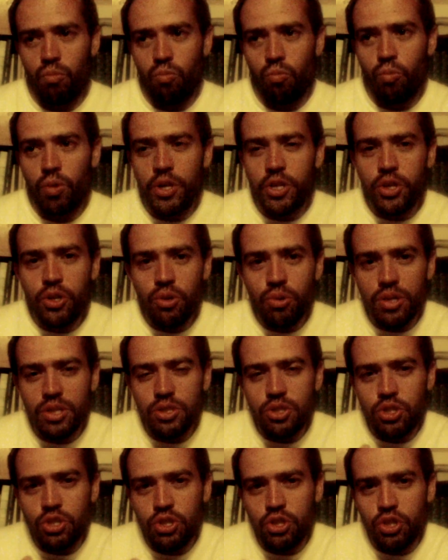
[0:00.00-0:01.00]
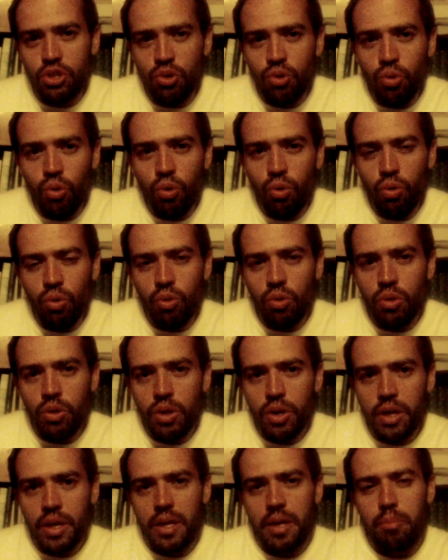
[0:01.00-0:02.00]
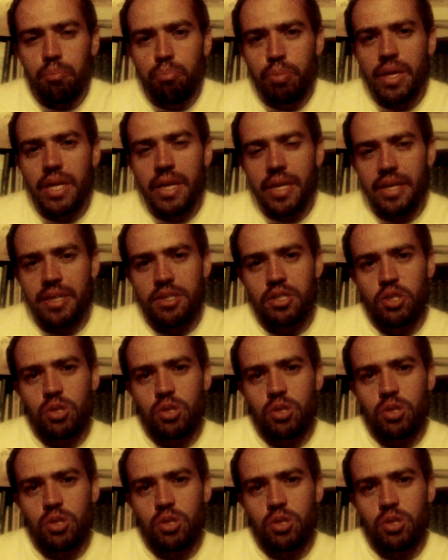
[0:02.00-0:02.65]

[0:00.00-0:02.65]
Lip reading: when you're in school, being